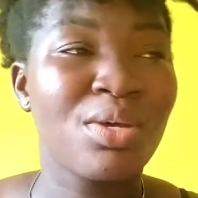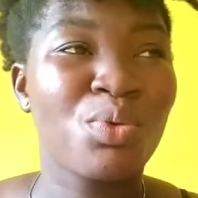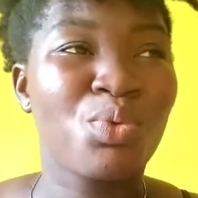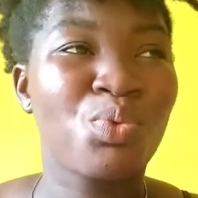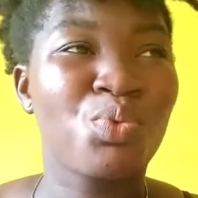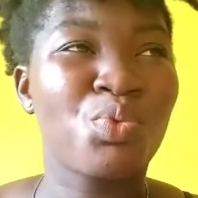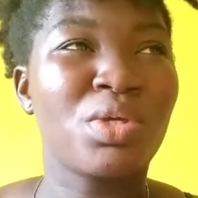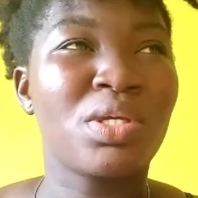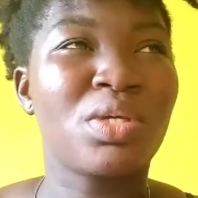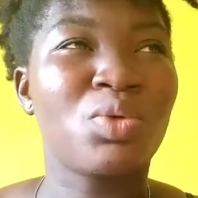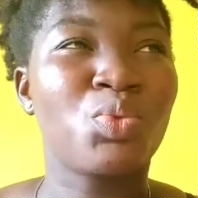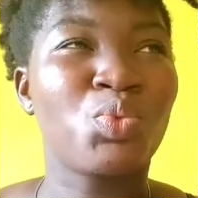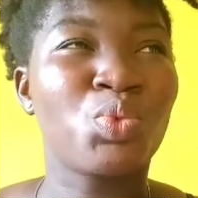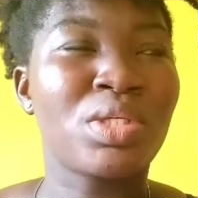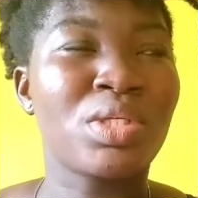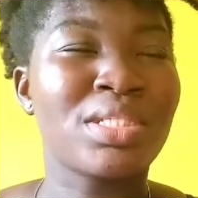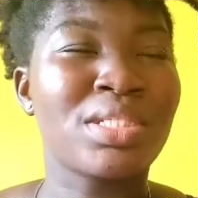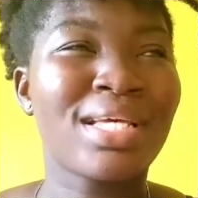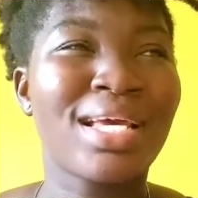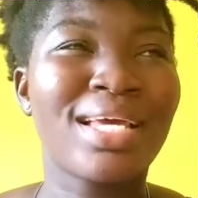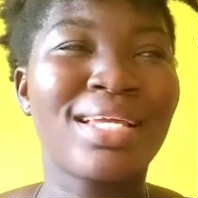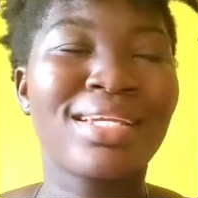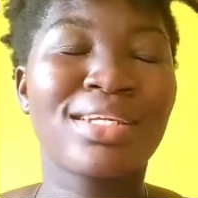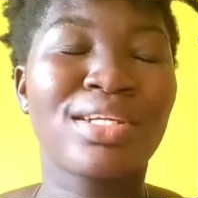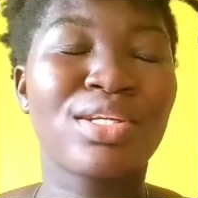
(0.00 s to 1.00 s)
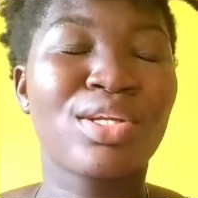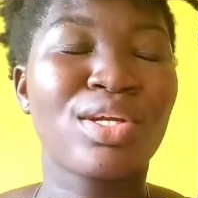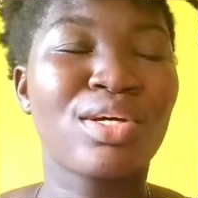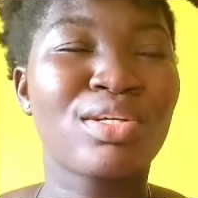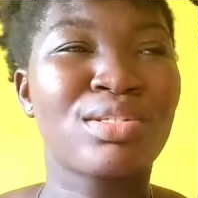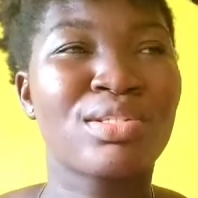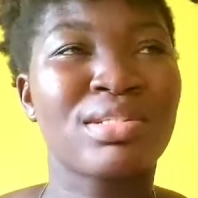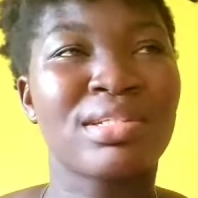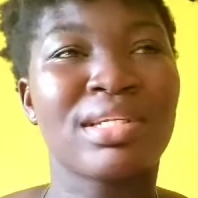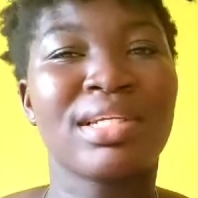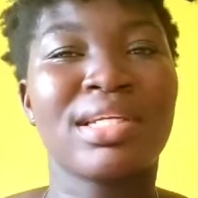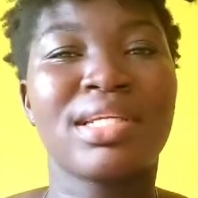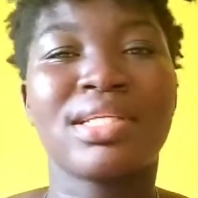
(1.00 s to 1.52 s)
we tend not
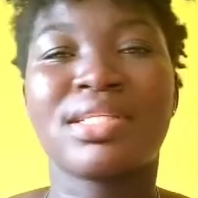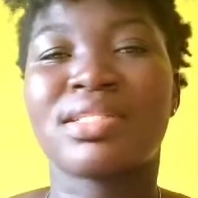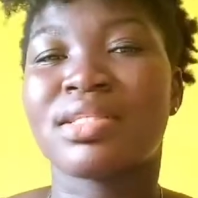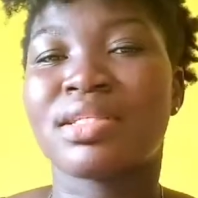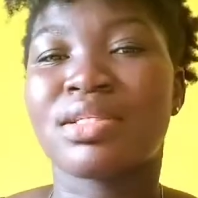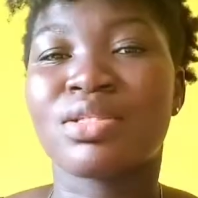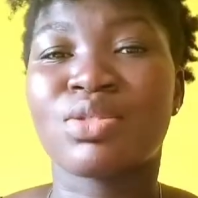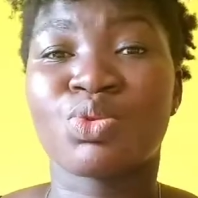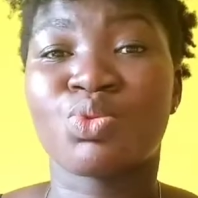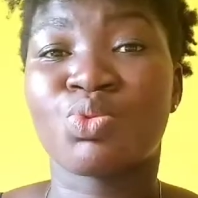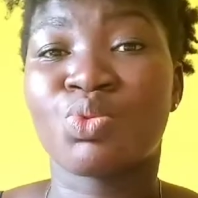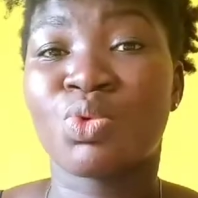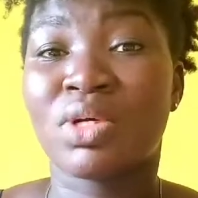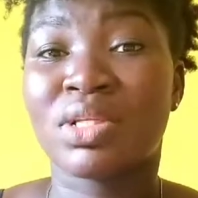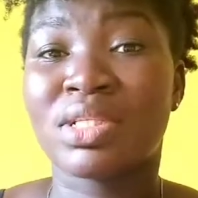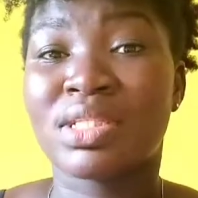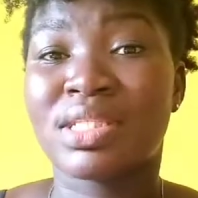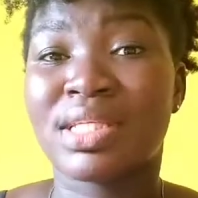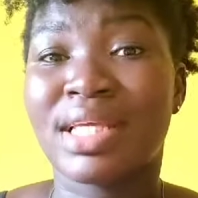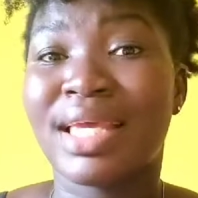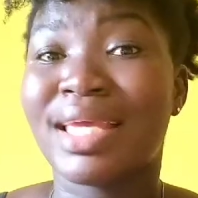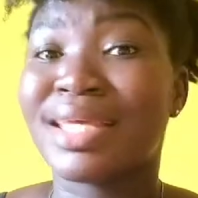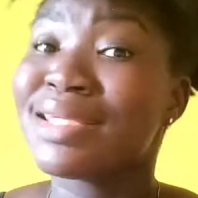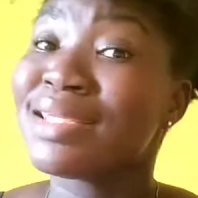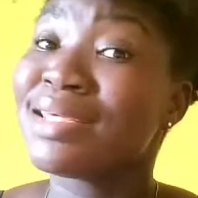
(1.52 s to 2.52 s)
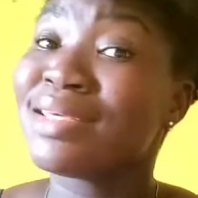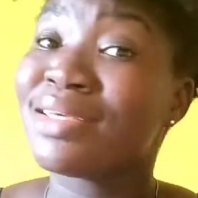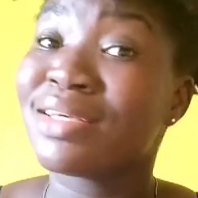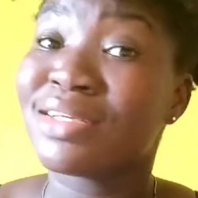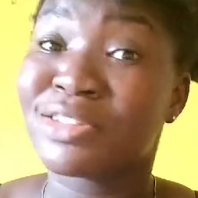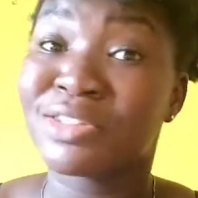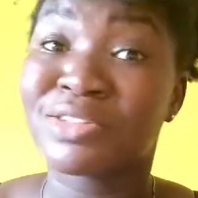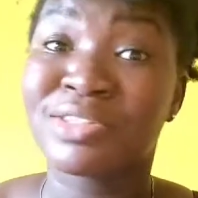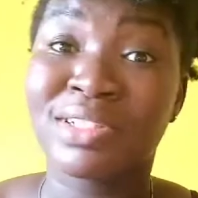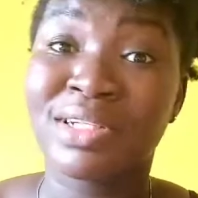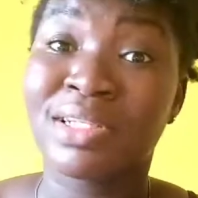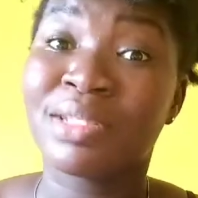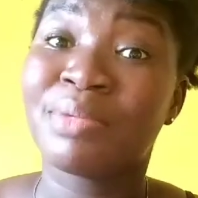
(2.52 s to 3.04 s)
to listen to what any
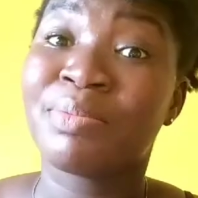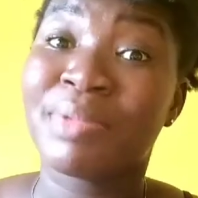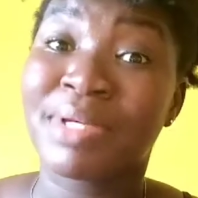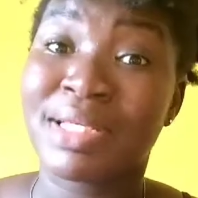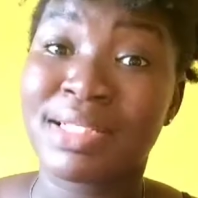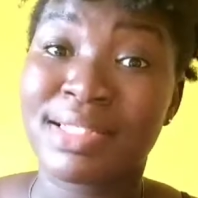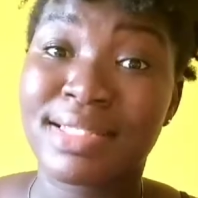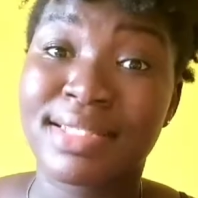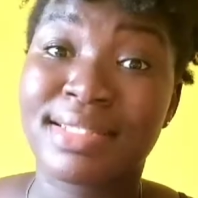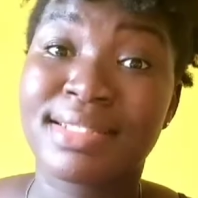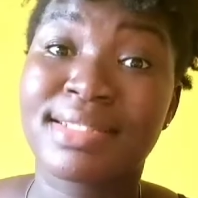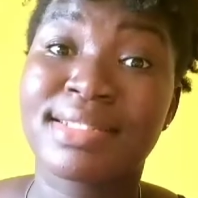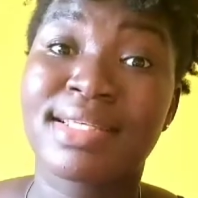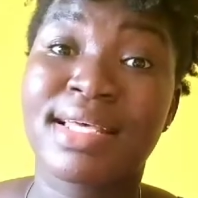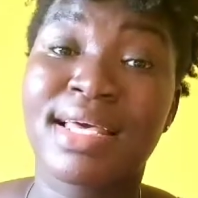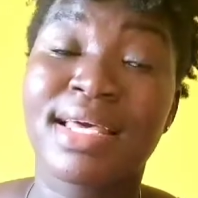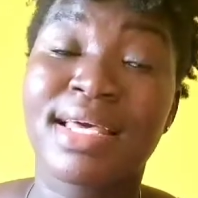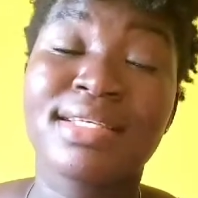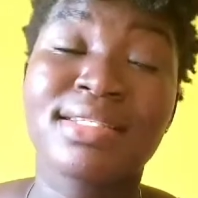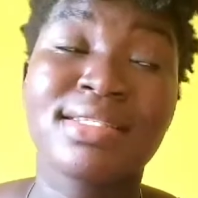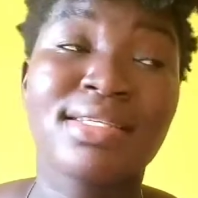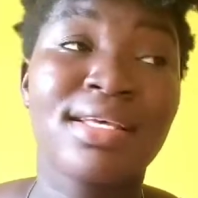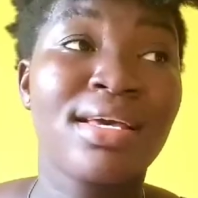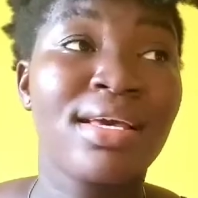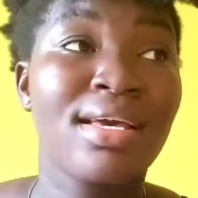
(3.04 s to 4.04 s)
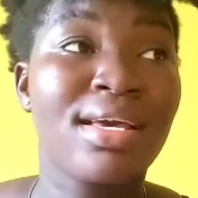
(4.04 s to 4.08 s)
elderly person says,